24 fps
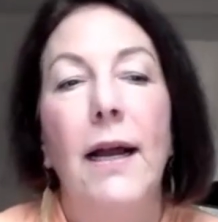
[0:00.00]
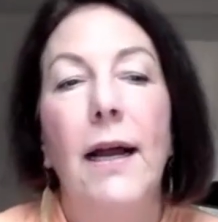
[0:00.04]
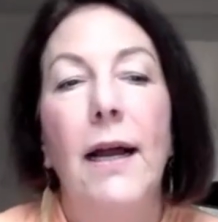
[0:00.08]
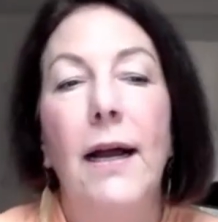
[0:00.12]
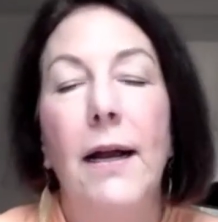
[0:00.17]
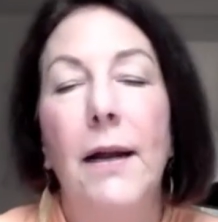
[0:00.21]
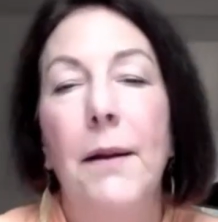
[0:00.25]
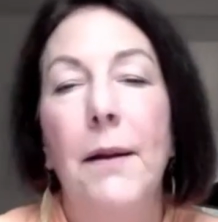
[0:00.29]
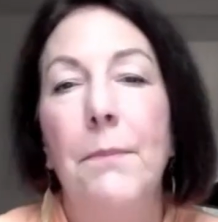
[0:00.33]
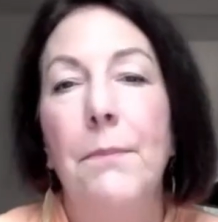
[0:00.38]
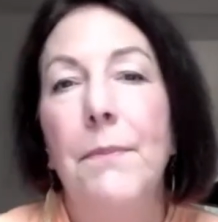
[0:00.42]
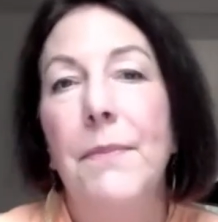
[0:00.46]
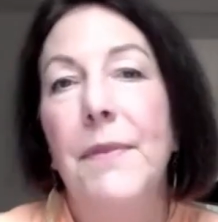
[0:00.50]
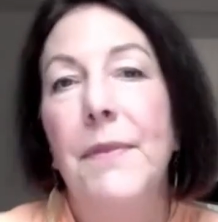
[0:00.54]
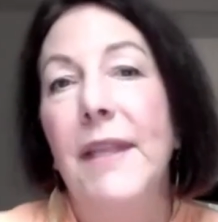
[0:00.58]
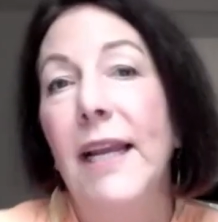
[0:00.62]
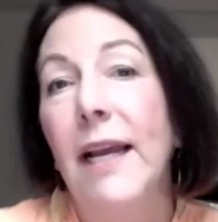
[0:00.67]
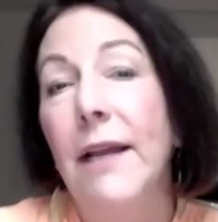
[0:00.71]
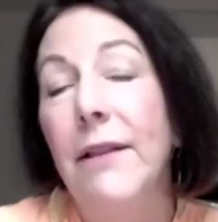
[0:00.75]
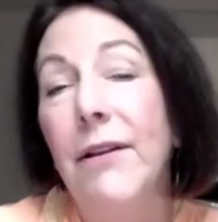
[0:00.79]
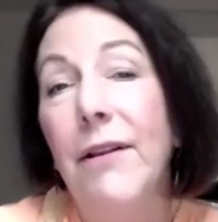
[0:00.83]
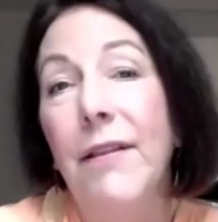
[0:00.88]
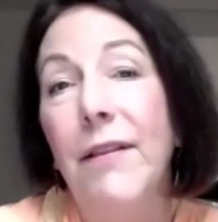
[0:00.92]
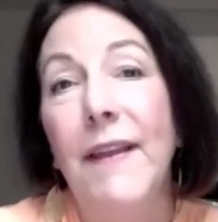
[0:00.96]

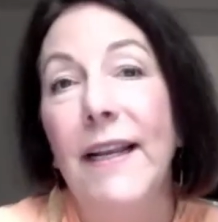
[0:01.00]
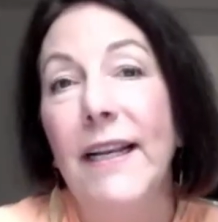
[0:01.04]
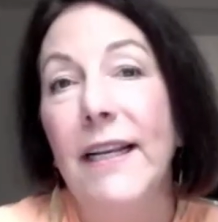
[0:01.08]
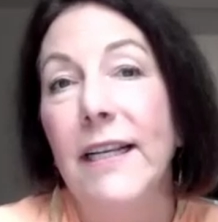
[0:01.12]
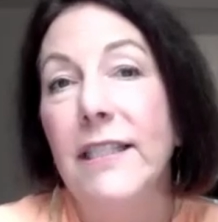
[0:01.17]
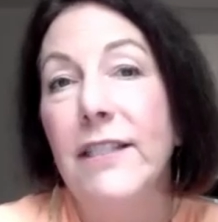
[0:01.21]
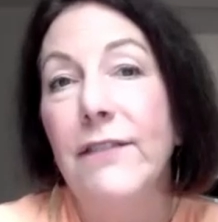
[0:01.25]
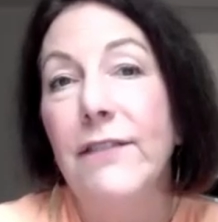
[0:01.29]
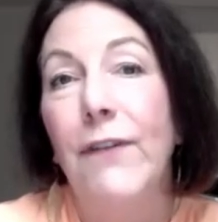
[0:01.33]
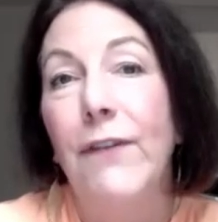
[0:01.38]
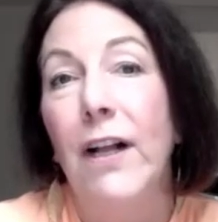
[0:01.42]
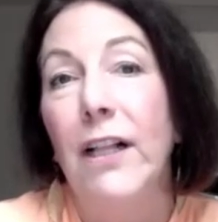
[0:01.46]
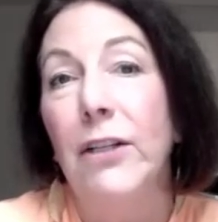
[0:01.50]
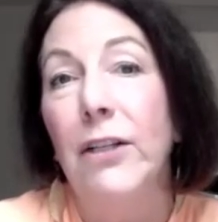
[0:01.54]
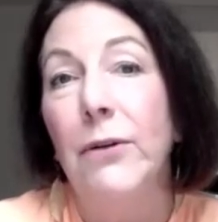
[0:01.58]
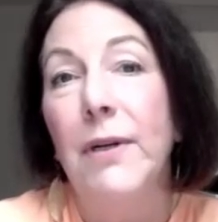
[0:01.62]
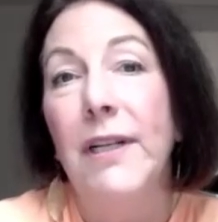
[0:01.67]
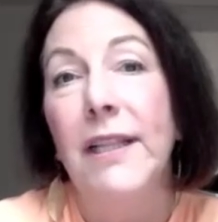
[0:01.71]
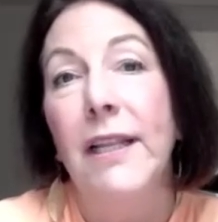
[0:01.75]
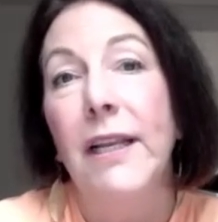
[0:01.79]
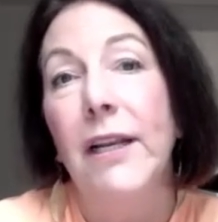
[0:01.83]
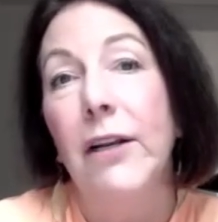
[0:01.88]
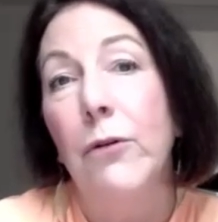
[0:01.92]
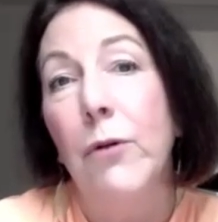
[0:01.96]
The other thing is
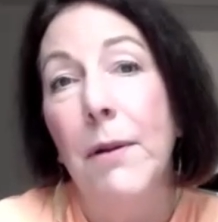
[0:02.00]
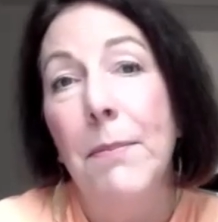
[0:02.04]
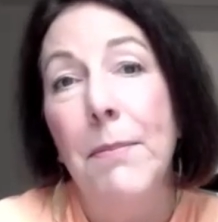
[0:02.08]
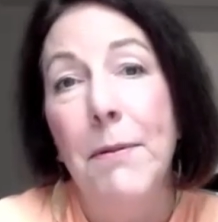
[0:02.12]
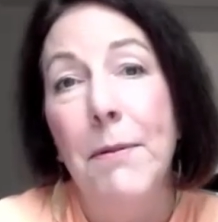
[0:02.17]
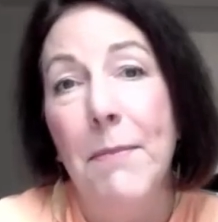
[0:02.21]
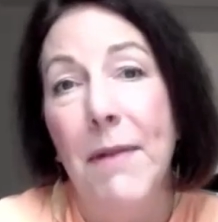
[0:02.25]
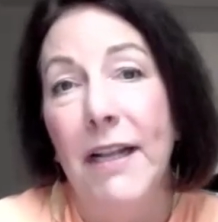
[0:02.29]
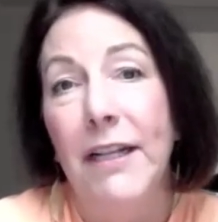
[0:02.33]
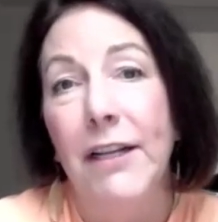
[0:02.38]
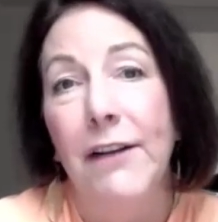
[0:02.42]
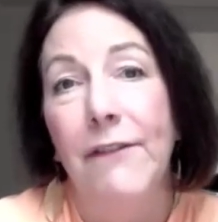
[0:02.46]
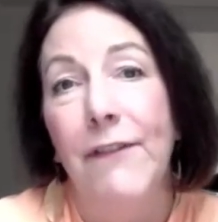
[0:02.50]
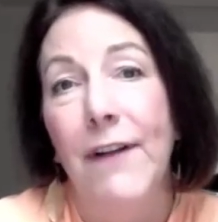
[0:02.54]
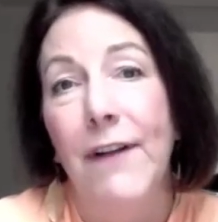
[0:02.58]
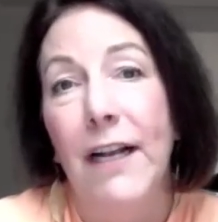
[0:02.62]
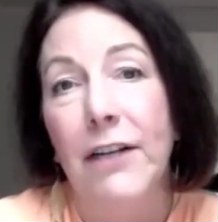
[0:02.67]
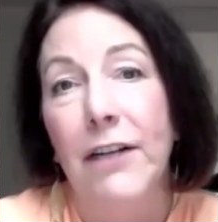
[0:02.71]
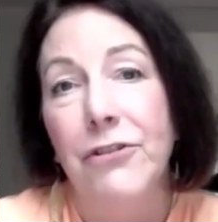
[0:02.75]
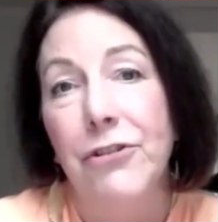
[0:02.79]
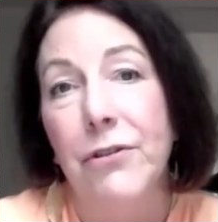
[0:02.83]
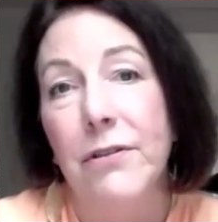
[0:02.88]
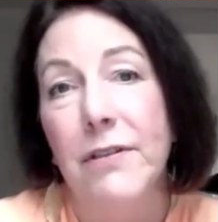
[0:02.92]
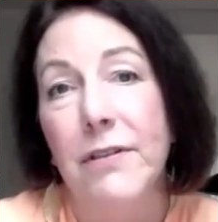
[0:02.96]
following the equipment
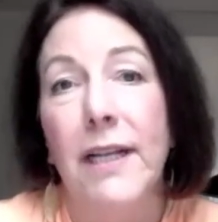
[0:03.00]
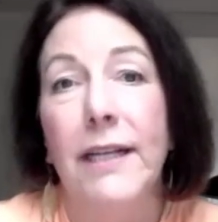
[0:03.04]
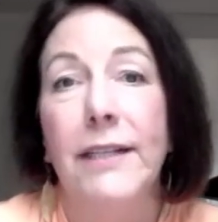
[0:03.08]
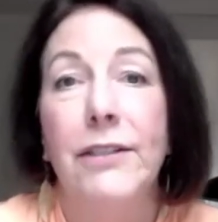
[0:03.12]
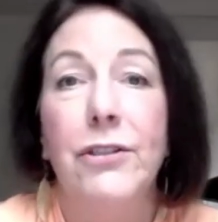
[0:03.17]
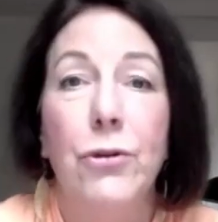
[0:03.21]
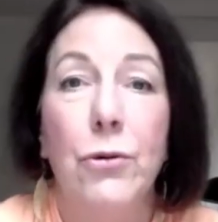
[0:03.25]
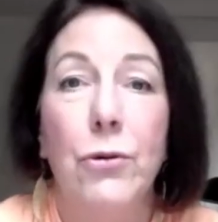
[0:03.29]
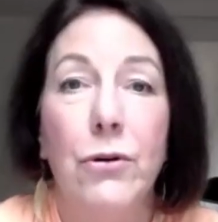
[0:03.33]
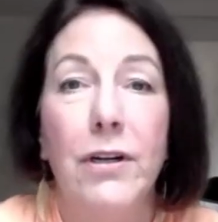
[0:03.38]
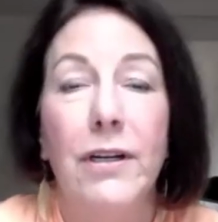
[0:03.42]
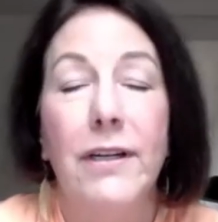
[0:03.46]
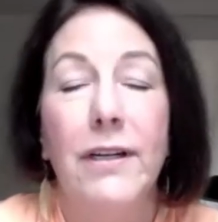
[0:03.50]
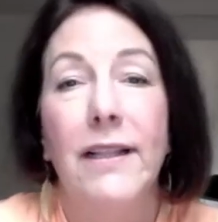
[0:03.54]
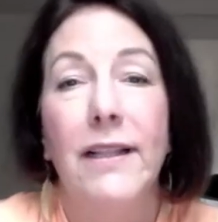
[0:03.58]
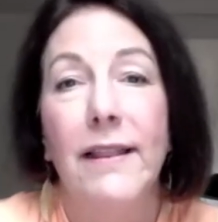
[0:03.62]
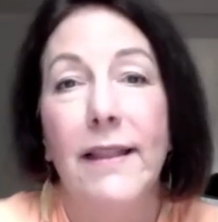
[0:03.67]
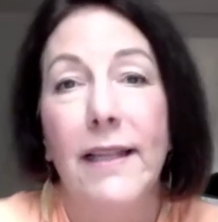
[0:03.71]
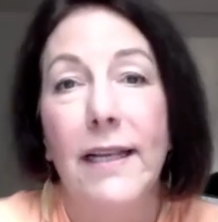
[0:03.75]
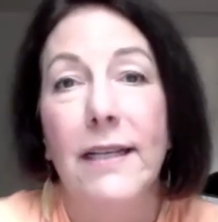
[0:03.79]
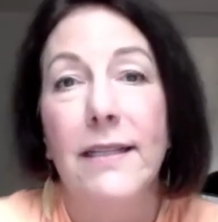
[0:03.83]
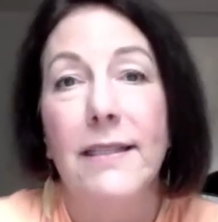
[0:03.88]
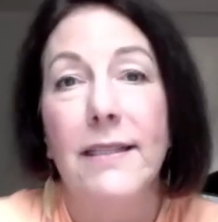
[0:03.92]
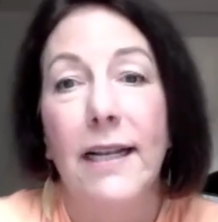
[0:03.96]
manufacturers like Torque
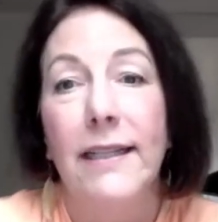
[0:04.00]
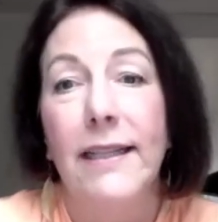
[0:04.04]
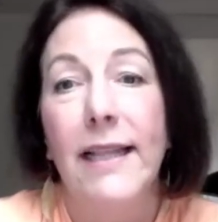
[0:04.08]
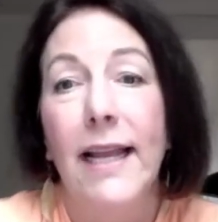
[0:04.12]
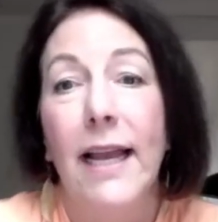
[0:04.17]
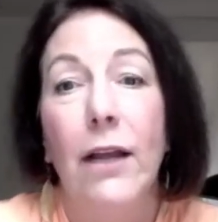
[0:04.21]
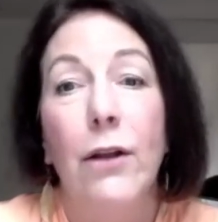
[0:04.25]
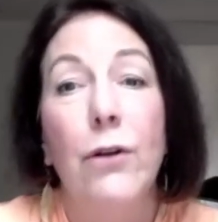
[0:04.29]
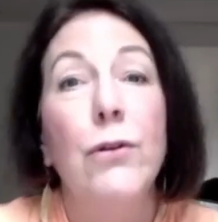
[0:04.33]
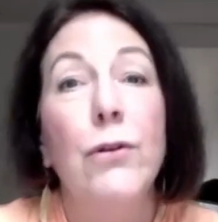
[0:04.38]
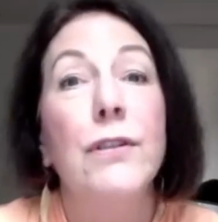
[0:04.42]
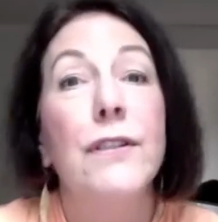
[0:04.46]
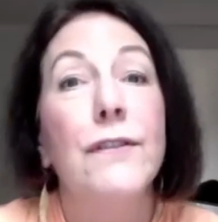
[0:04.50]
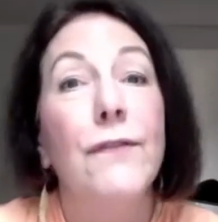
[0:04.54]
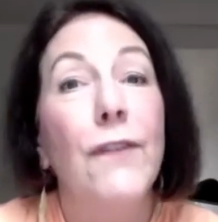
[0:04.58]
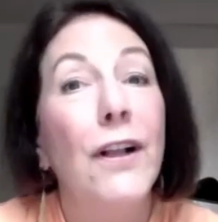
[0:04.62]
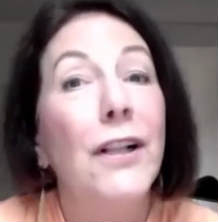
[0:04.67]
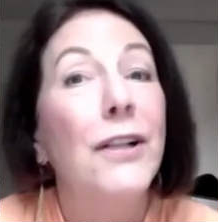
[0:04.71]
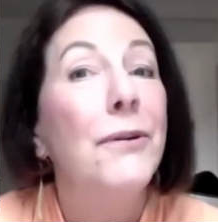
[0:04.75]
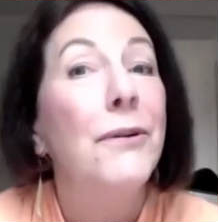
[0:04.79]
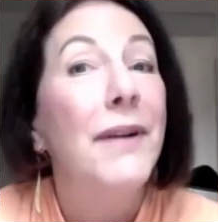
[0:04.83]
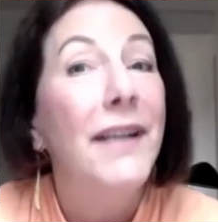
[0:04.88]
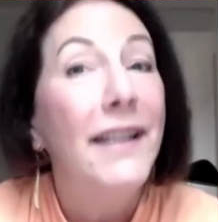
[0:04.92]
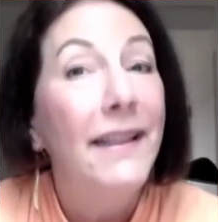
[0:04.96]
and things like that. Who's
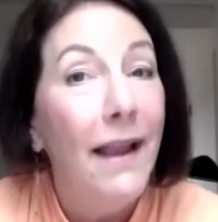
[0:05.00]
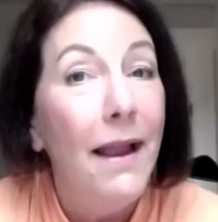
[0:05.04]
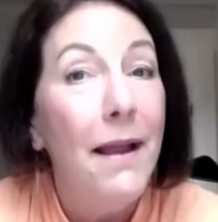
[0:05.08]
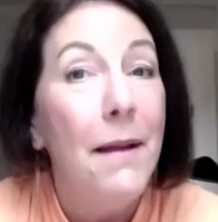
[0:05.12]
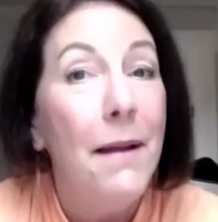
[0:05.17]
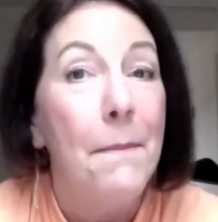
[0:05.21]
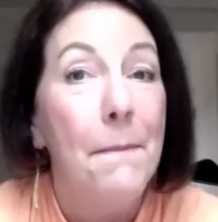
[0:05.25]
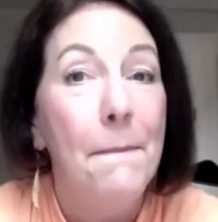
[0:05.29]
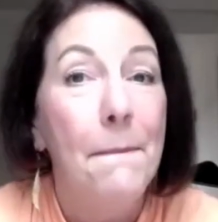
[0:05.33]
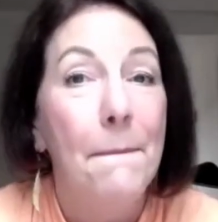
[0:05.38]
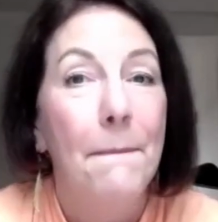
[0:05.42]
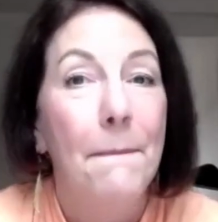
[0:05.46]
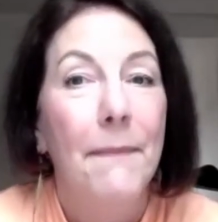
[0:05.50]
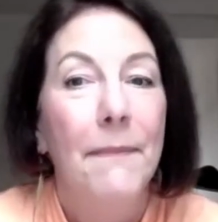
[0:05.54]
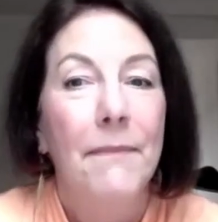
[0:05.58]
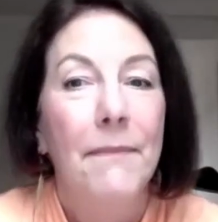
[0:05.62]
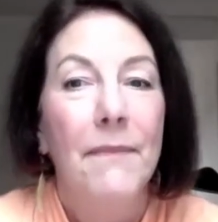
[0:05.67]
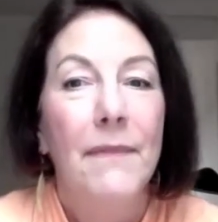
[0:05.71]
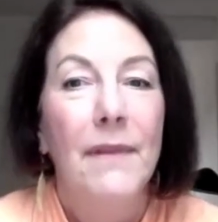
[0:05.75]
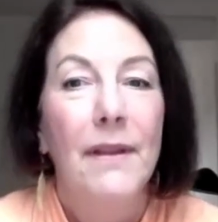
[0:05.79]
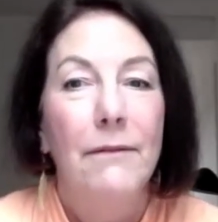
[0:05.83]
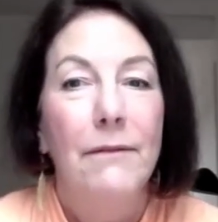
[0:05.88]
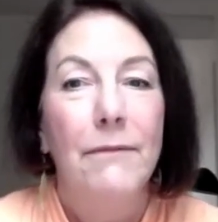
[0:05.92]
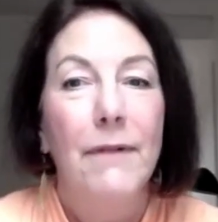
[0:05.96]
following them,
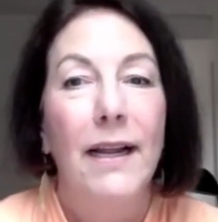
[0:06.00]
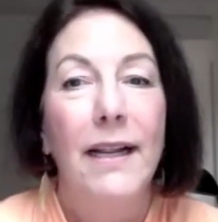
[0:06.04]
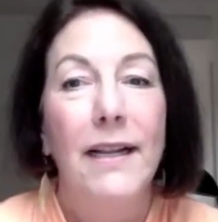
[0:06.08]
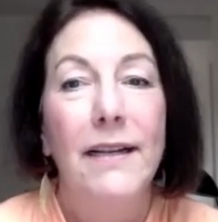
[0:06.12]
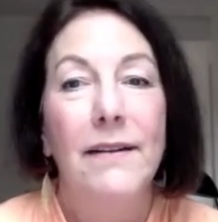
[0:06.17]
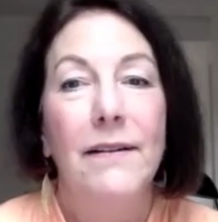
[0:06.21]
right?